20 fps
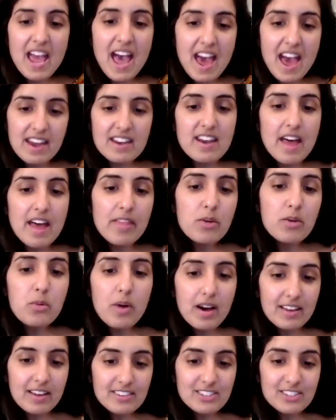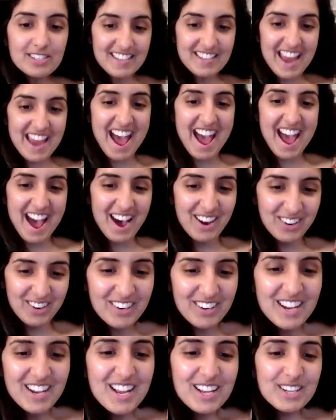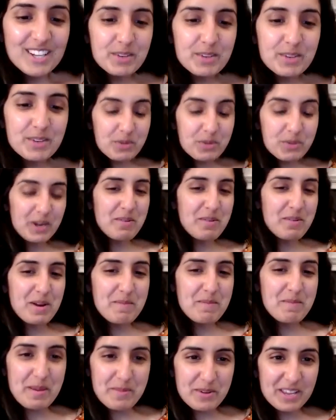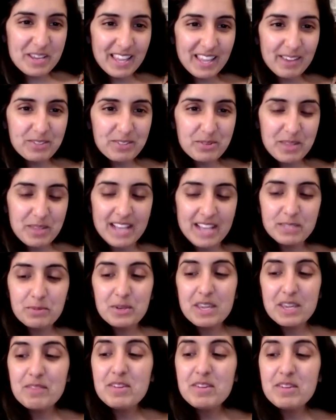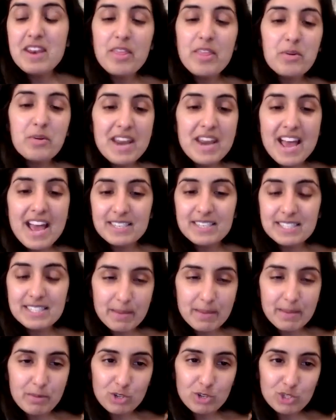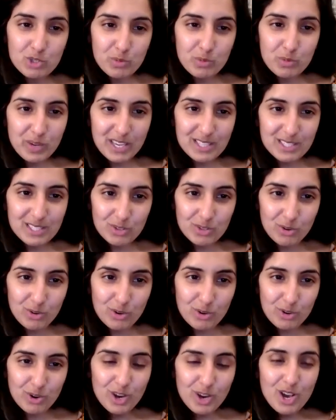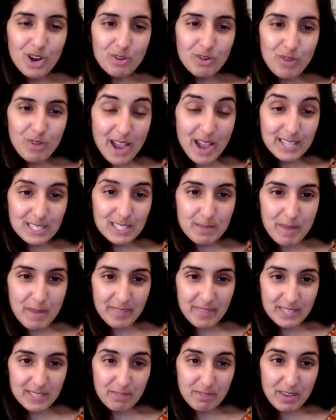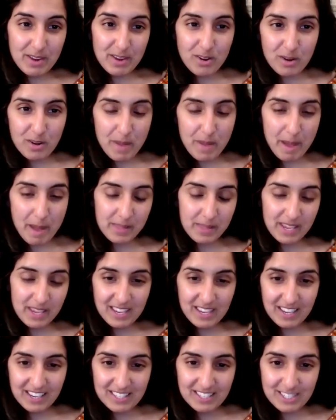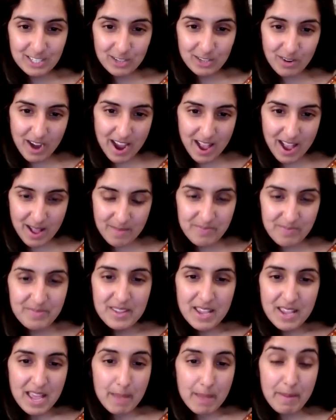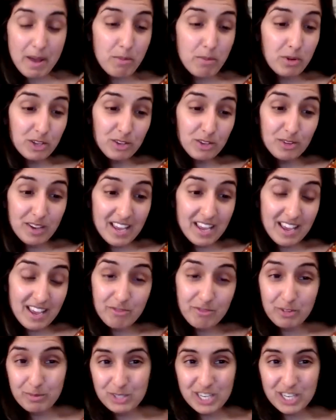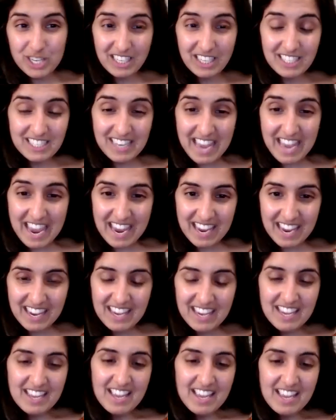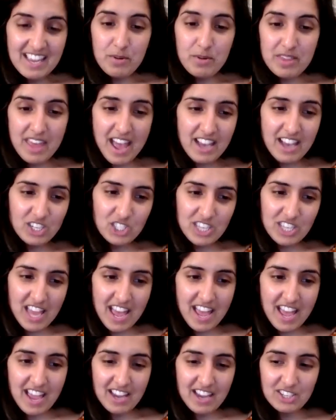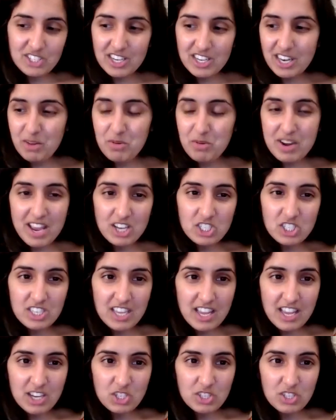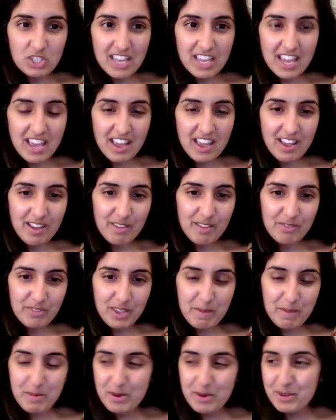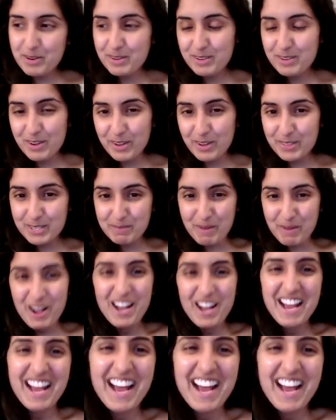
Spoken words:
add another one just now because we've got 21 people here left with us. We'll give another one out to someone who tweets or writes about this event on a public Instagram about what you learned from Jenny today with hashtag. Jenny, what hashtag should they have? Come on the spot.